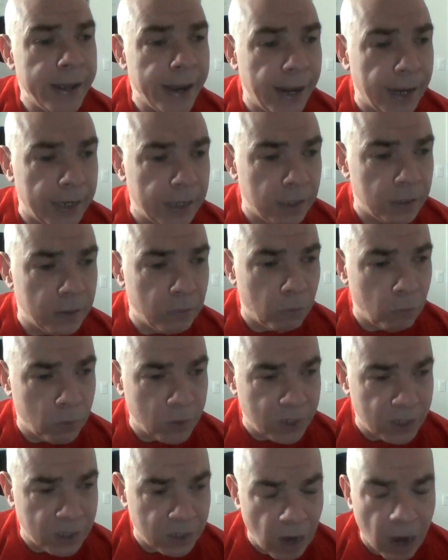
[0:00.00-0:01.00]

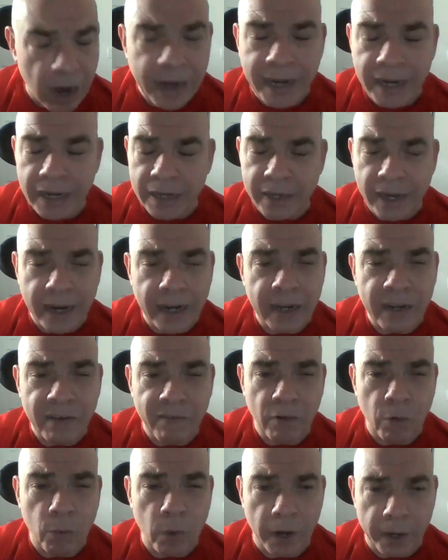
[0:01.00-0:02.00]
Was not
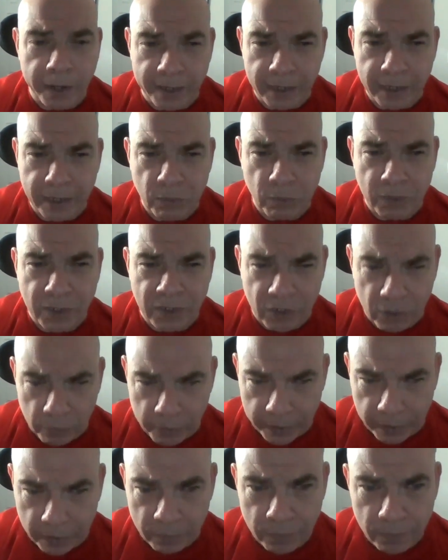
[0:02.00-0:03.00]
indicative of what Kiss was
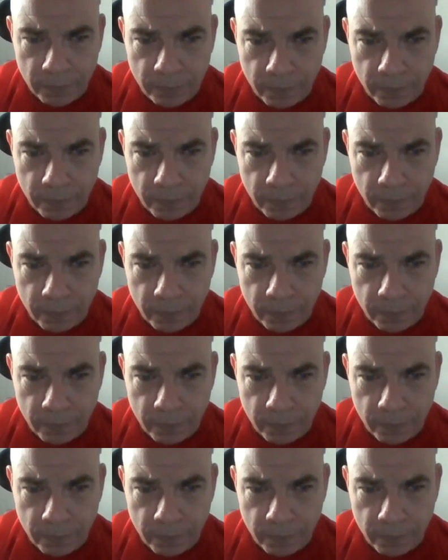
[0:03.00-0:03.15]
doing.